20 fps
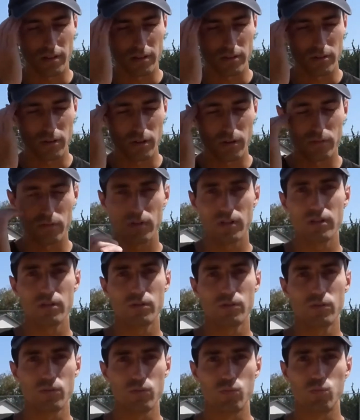I
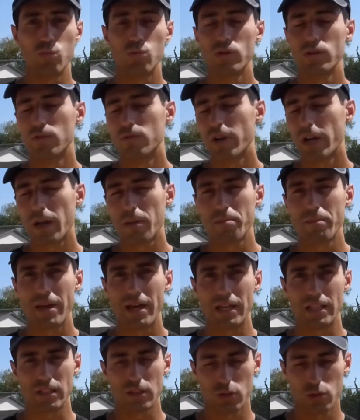really would recommend